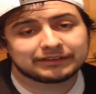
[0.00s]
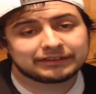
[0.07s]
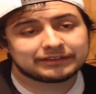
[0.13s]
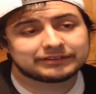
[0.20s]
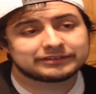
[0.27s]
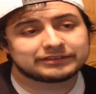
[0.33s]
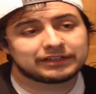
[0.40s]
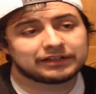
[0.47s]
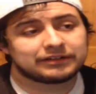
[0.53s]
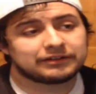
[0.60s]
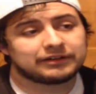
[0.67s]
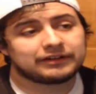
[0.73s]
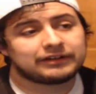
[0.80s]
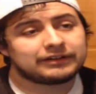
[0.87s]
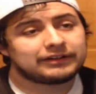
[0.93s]

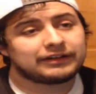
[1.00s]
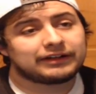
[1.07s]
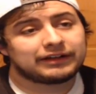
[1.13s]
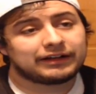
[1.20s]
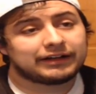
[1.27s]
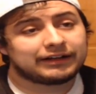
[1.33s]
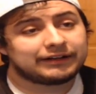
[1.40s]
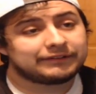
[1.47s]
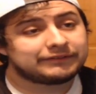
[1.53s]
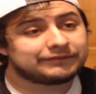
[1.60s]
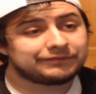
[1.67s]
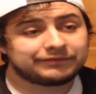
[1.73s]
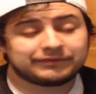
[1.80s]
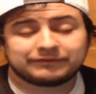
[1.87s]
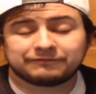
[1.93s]
So,
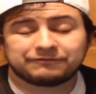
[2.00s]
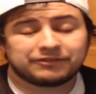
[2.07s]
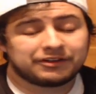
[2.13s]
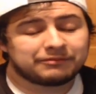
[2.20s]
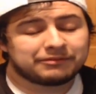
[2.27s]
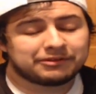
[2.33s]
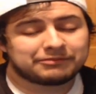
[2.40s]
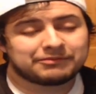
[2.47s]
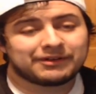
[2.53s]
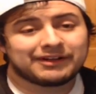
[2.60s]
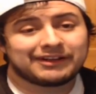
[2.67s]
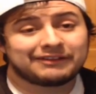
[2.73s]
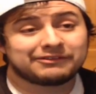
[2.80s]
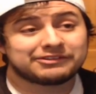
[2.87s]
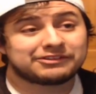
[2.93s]
for the most
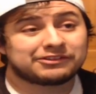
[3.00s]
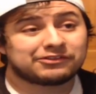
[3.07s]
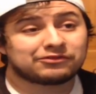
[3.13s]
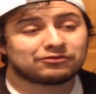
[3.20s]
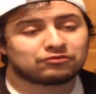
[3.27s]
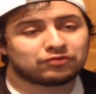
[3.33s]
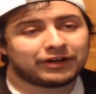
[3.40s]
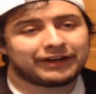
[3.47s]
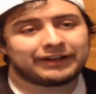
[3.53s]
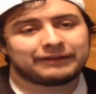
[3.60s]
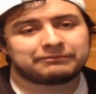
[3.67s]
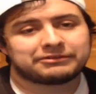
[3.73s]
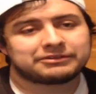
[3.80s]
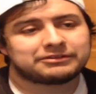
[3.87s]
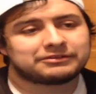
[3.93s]
part, it was a great
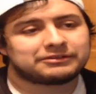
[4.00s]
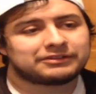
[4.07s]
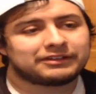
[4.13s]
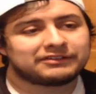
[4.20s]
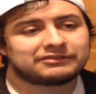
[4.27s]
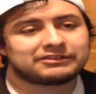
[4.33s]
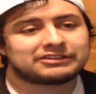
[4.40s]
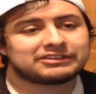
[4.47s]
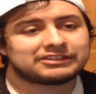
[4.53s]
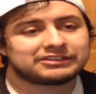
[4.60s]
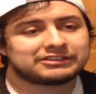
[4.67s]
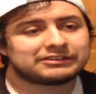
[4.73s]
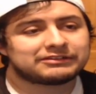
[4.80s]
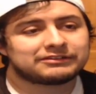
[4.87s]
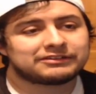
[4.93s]
episode. It was
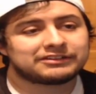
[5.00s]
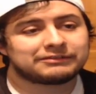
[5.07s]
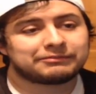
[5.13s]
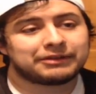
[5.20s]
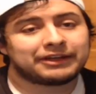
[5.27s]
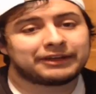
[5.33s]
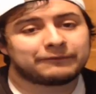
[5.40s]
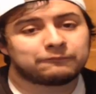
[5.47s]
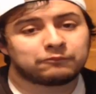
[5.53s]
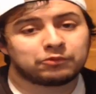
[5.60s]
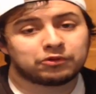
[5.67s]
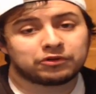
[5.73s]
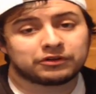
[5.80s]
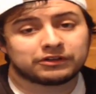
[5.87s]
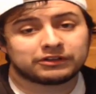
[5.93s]
just displaying
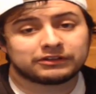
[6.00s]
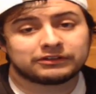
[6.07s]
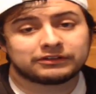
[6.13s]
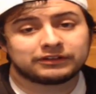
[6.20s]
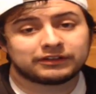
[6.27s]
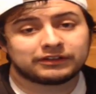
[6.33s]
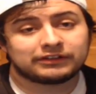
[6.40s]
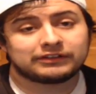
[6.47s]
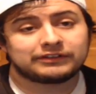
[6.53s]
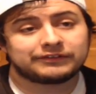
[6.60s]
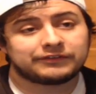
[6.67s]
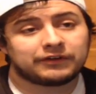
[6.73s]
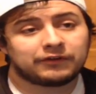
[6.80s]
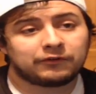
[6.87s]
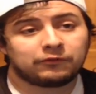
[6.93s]
more of
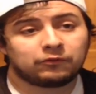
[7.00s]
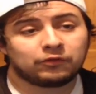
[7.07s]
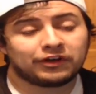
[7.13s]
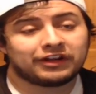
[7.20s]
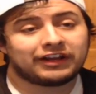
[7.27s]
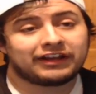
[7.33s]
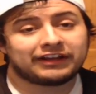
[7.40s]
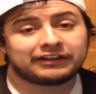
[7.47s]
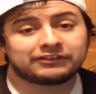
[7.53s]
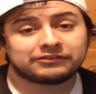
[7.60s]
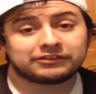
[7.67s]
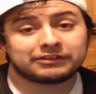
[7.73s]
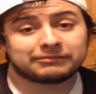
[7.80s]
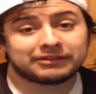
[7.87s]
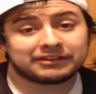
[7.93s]
what I
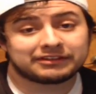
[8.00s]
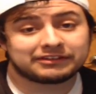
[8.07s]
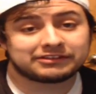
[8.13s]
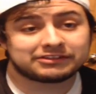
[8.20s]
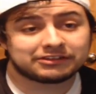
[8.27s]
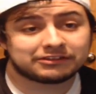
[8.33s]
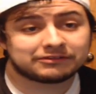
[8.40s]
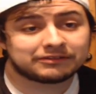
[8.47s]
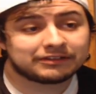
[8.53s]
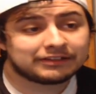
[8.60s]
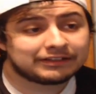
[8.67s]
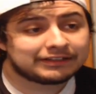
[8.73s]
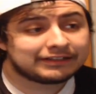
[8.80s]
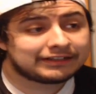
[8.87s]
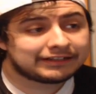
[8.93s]
enjoy about the show.
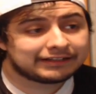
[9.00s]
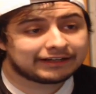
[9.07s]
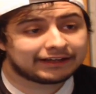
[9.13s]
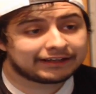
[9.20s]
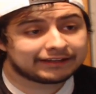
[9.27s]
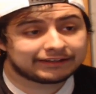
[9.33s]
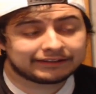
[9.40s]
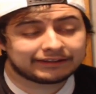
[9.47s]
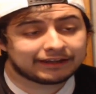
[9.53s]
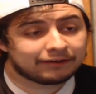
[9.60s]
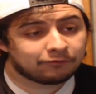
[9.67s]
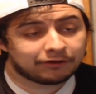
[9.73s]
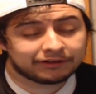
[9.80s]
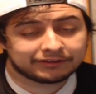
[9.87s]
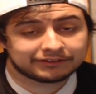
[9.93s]
I
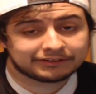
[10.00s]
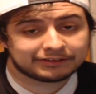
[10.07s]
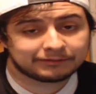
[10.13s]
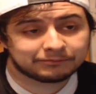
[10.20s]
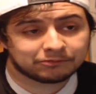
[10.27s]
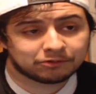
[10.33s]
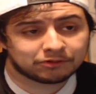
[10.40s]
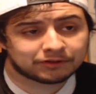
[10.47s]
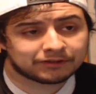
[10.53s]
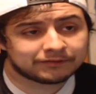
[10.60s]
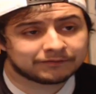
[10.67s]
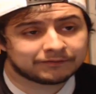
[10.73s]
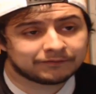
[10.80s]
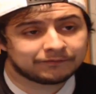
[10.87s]
can't wait to see more.